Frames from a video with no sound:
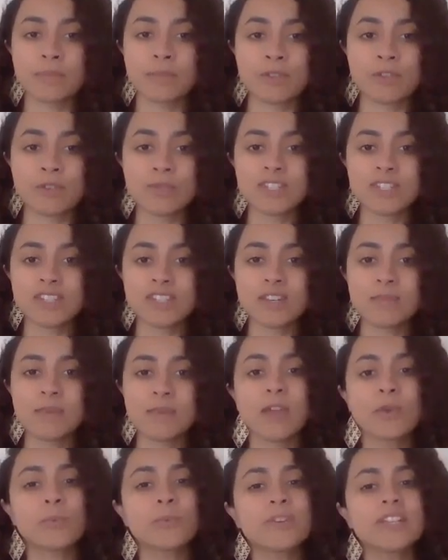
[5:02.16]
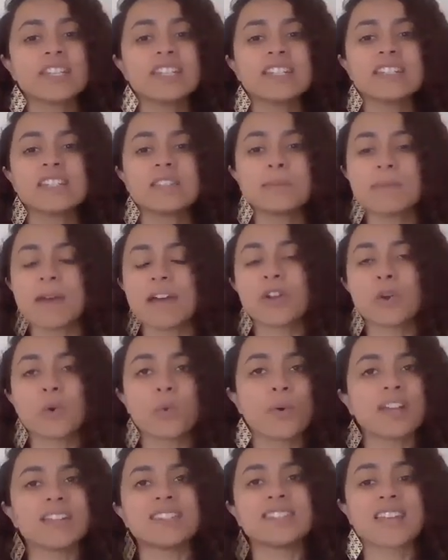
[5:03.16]
immune system, it really doesn't matter
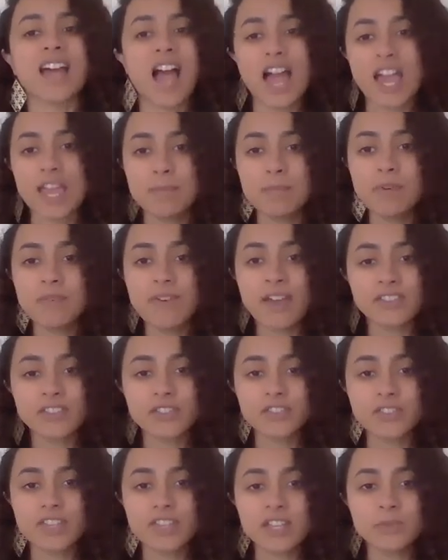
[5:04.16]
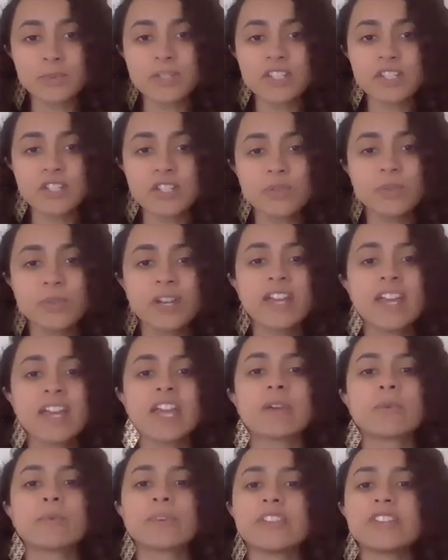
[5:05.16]
what type of exercise we do.
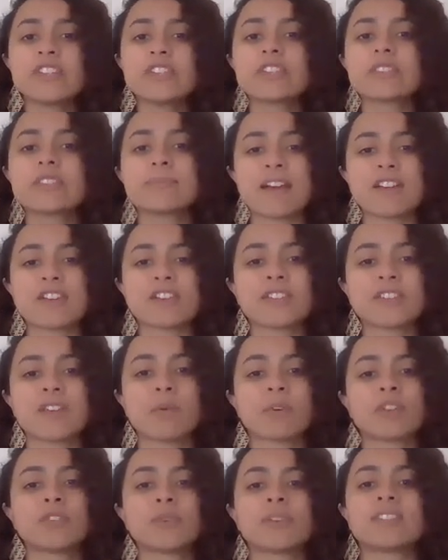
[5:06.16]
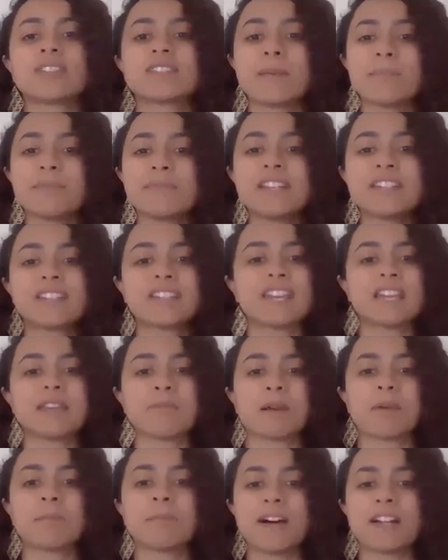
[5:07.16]
It really just matters that we're doing something to
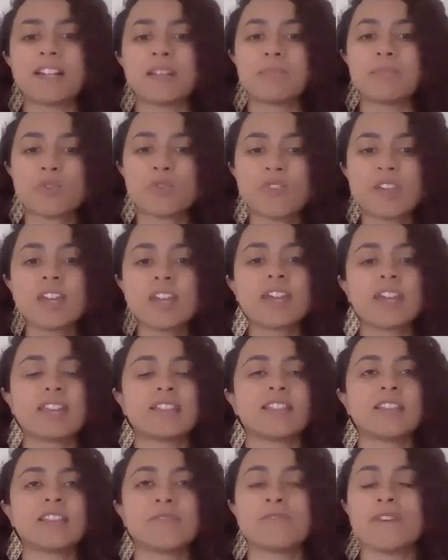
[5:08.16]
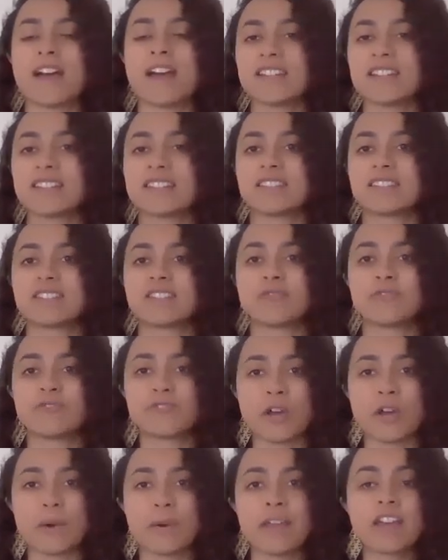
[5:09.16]
keep our body moving and the lymphatic system
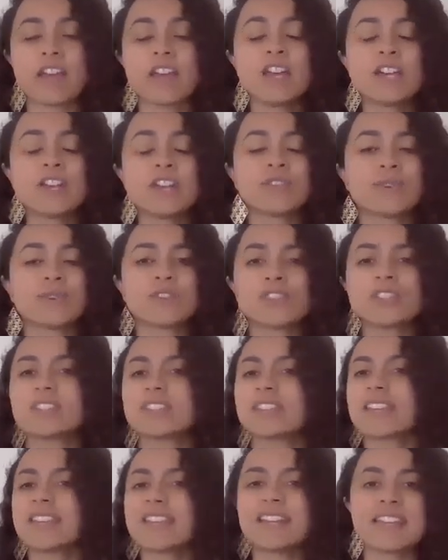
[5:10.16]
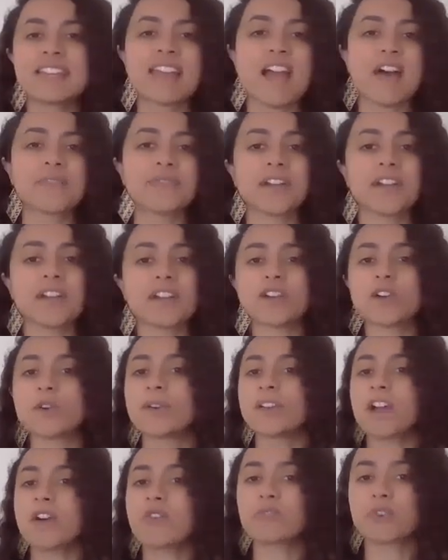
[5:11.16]
flowing. So it's just getting out there,
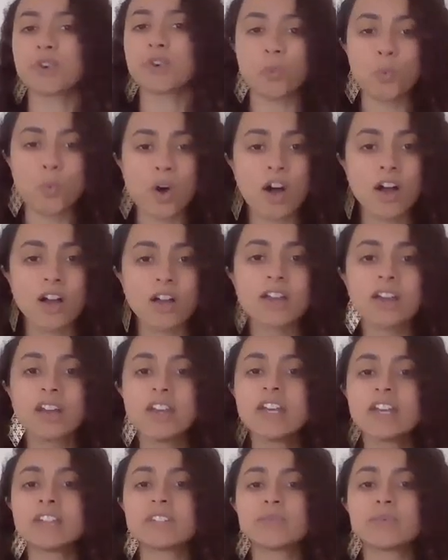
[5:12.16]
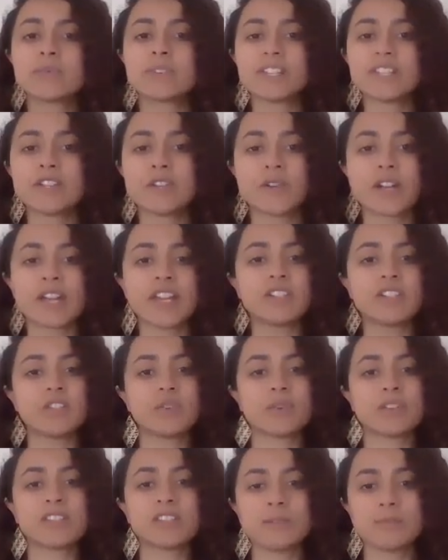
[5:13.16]
going out for a walk is really great,
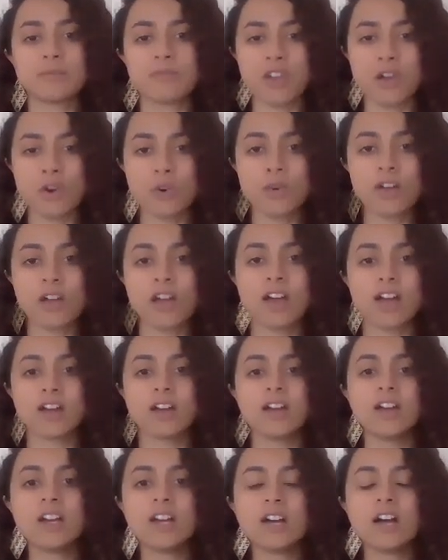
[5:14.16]
doing some yoga,